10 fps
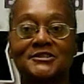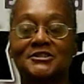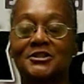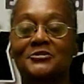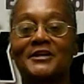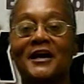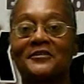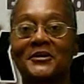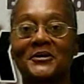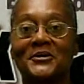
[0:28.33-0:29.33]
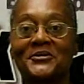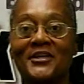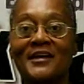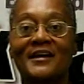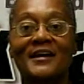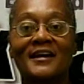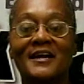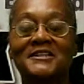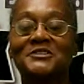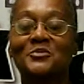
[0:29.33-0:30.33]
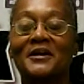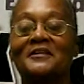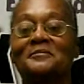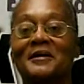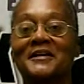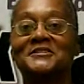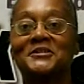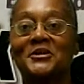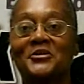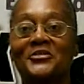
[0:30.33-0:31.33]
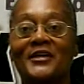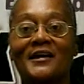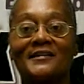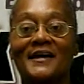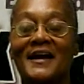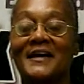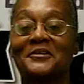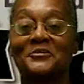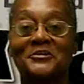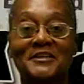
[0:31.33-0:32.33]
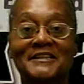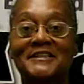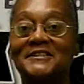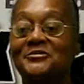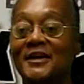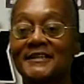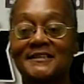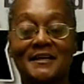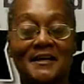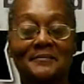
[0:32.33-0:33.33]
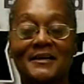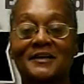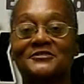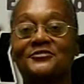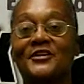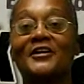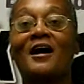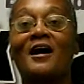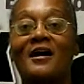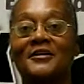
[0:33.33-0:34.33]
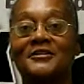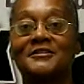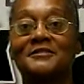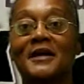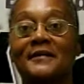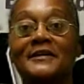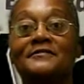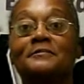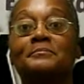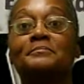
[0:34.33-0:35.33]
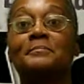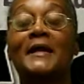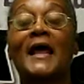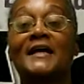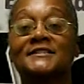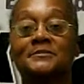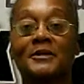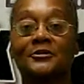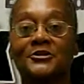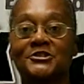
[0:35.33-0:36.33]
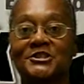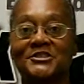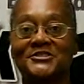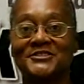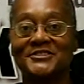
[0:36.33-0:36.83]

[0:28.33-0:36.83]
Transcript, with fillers: She's so down to earth and I just want everybody to know that I had a really great time and I was very honored to have even been asked to be on her show.